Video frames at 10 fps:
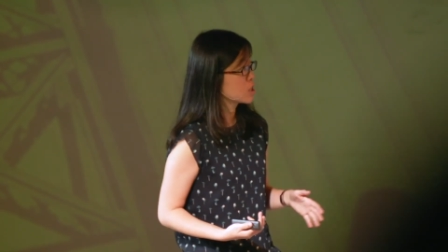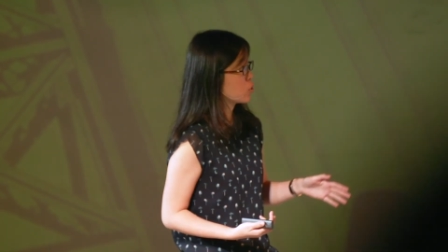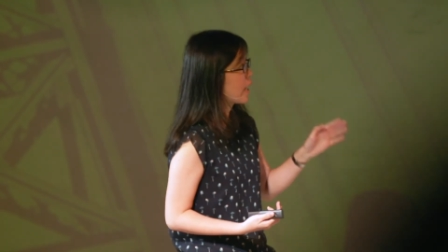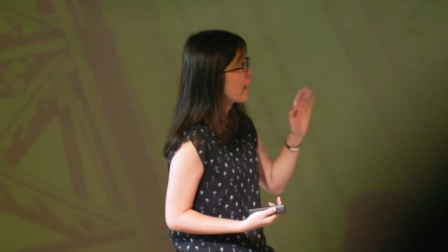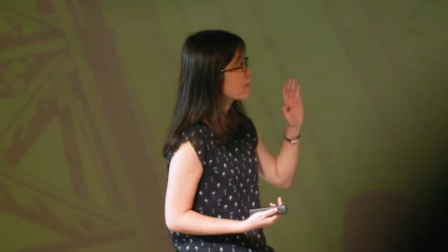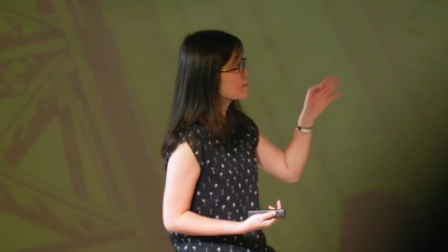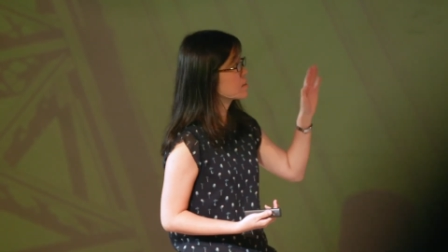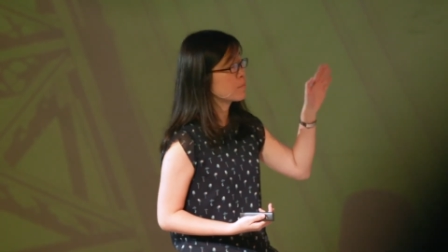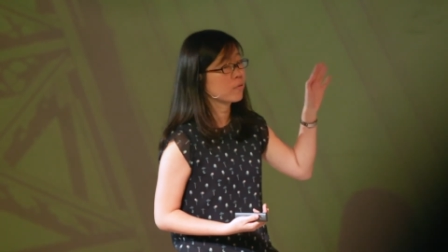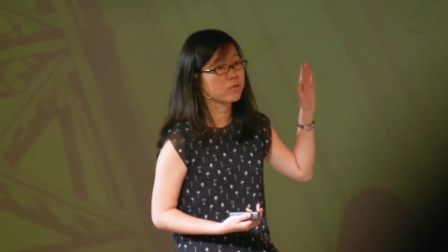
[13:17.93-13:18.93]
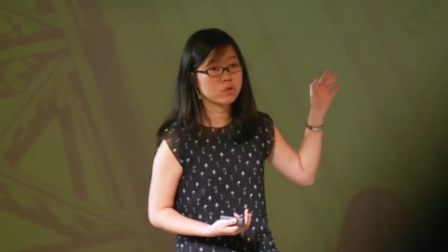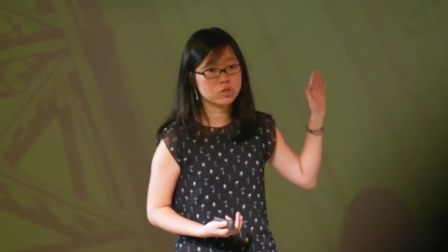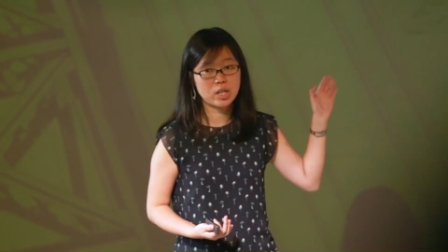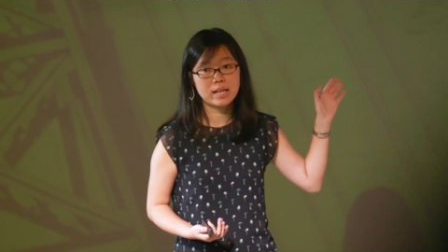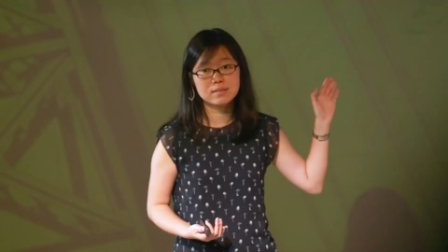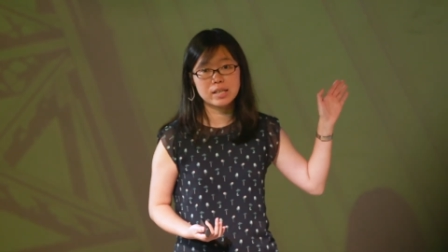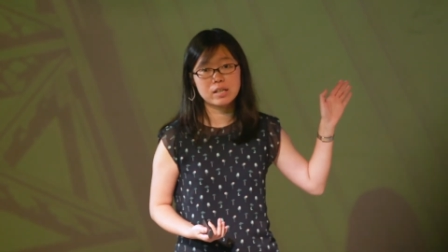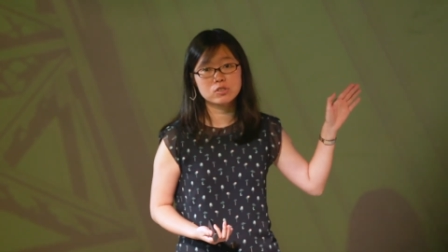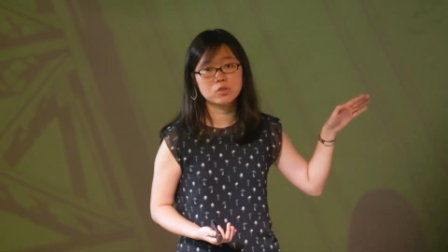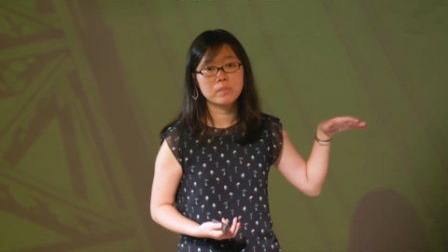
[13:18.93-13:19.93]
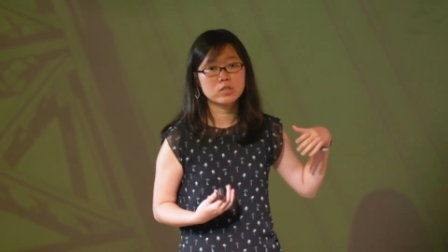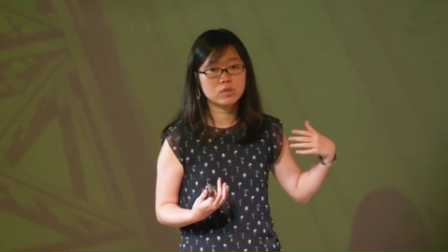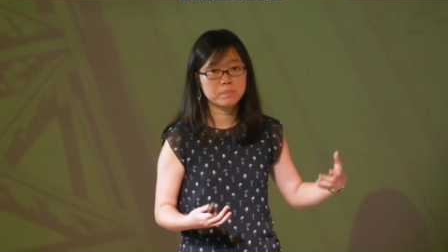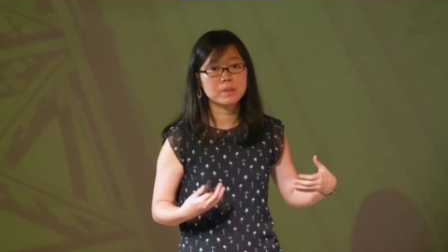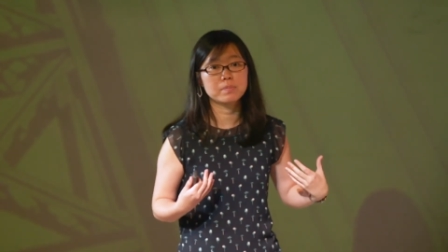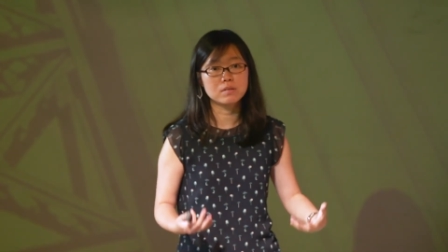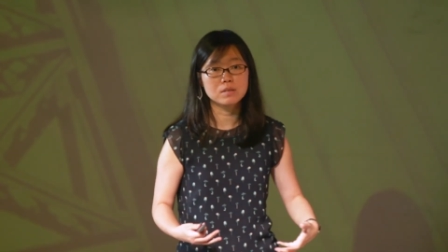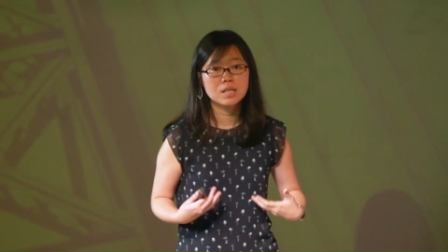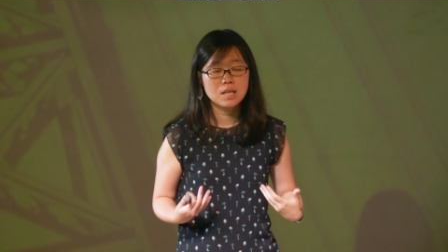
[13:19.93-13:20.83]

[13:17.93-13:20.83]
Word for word: So we added some of those checks there to make sure that people